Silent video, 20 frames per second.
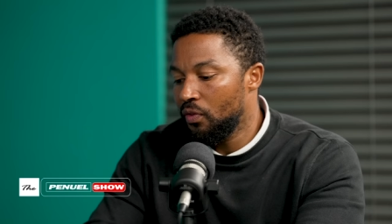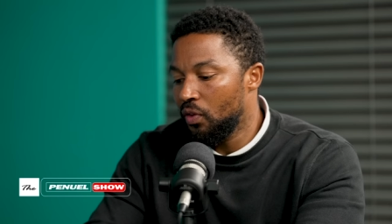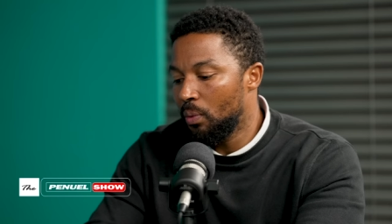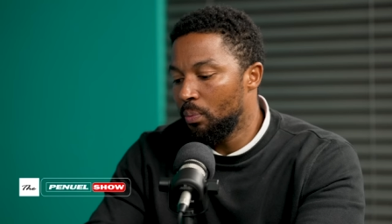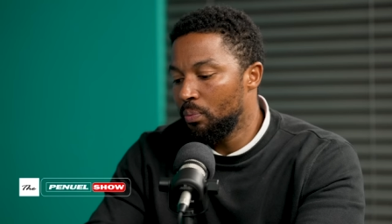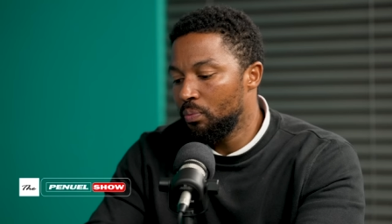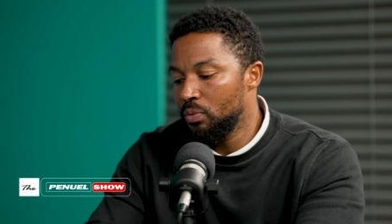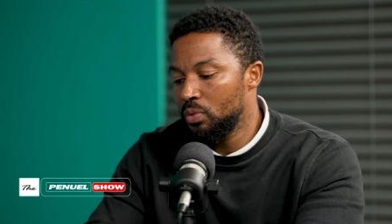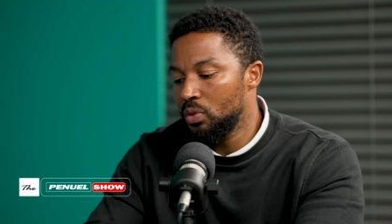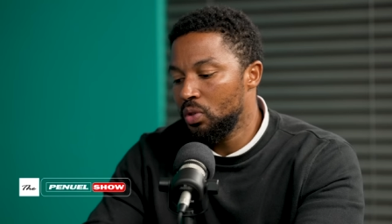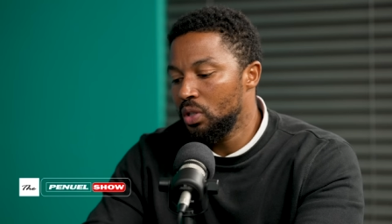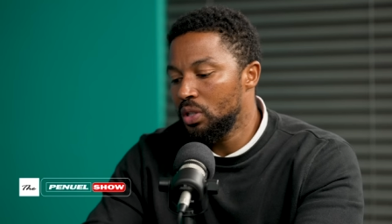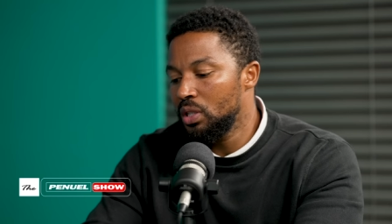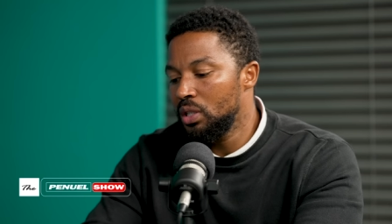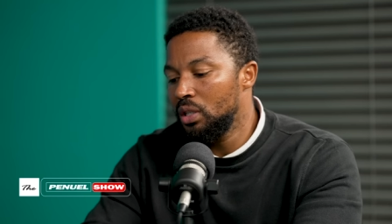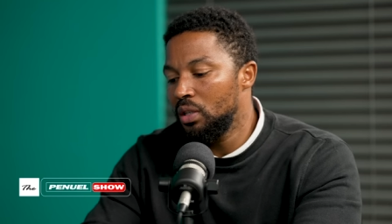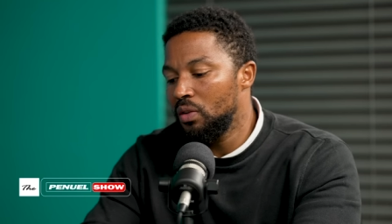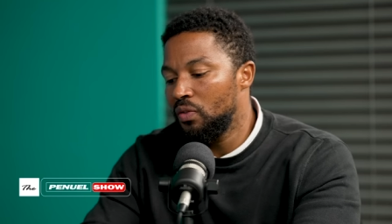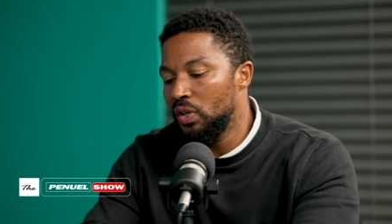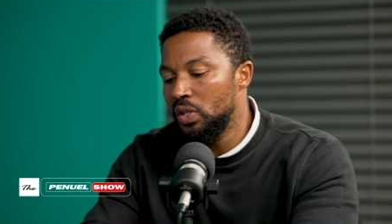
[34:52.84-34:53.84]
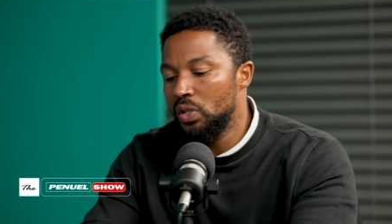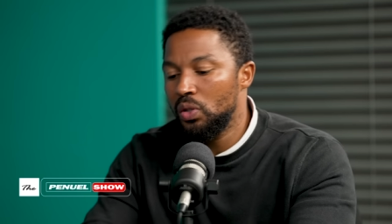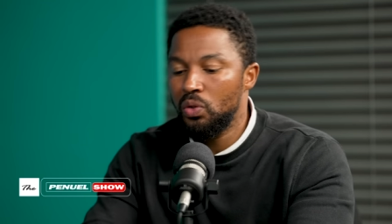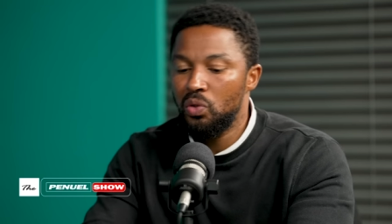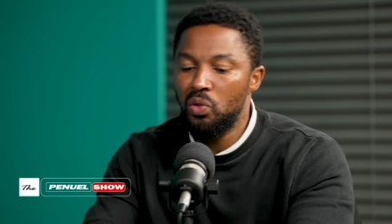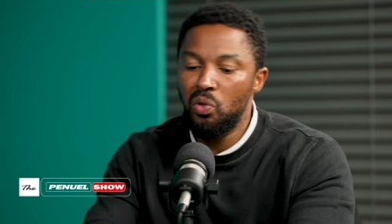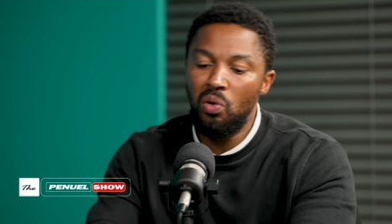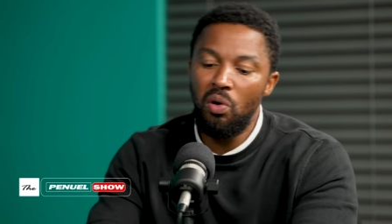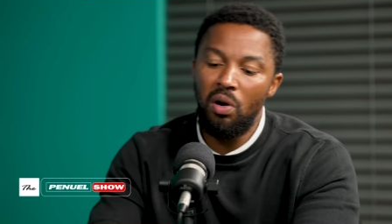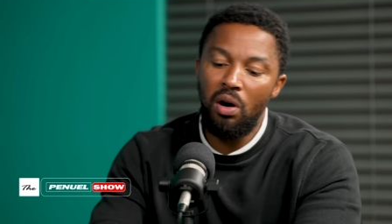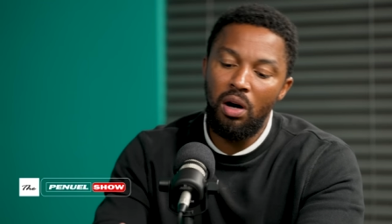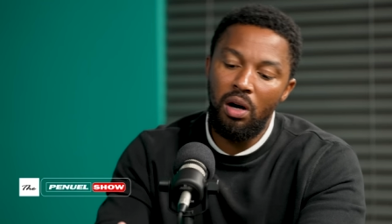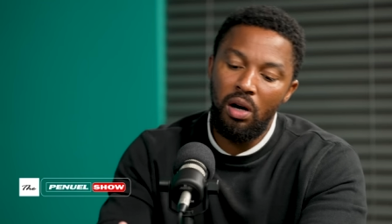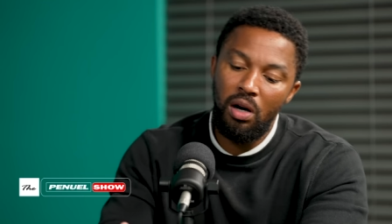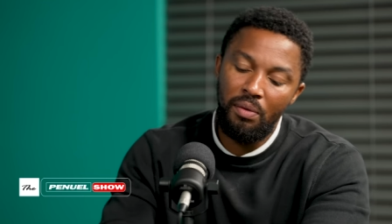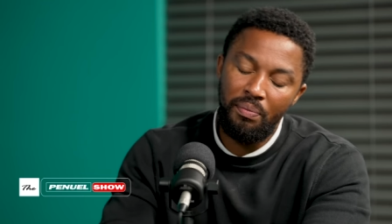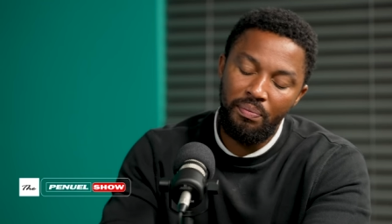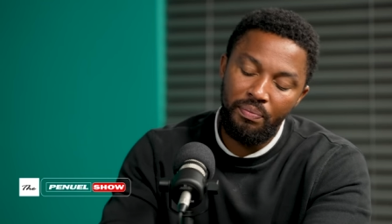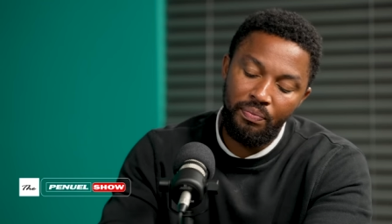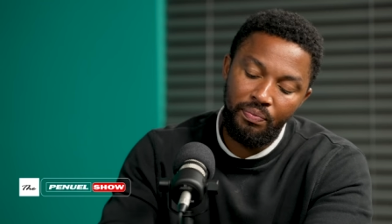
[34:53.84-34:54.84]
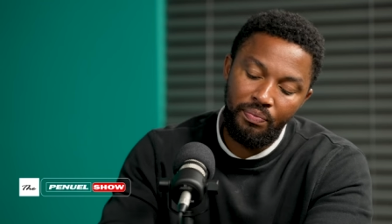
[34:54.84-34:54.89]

From certain individuals who are